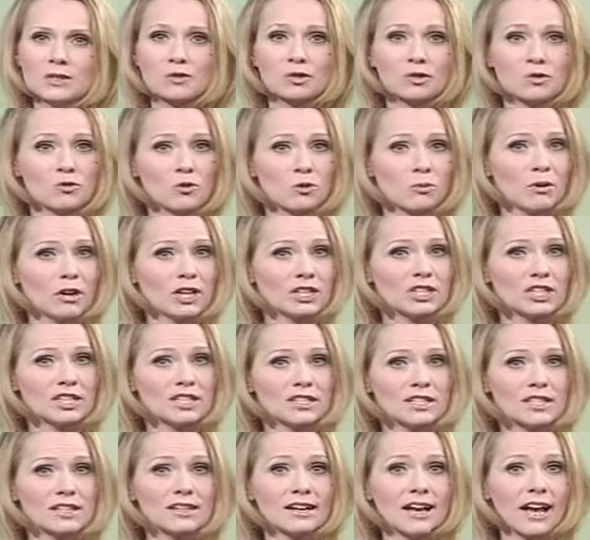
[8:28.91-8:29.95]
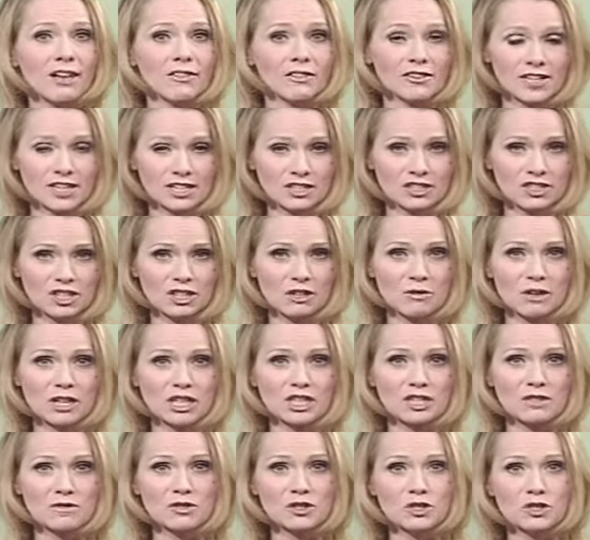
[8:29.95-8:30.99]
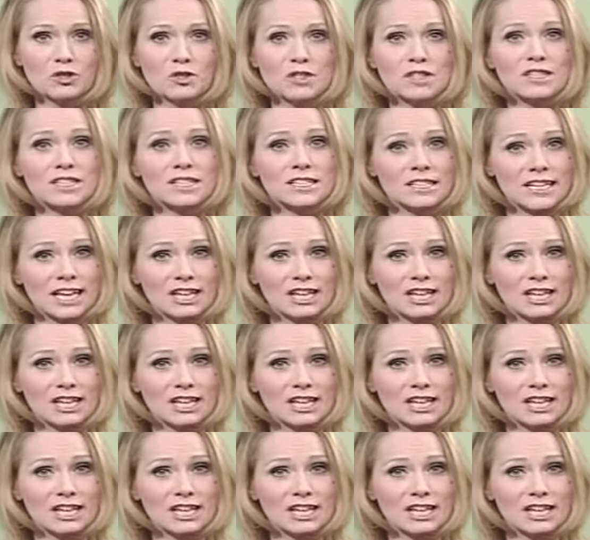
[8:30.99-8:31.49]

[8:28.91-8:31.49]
school budgets, and how the next generation of students is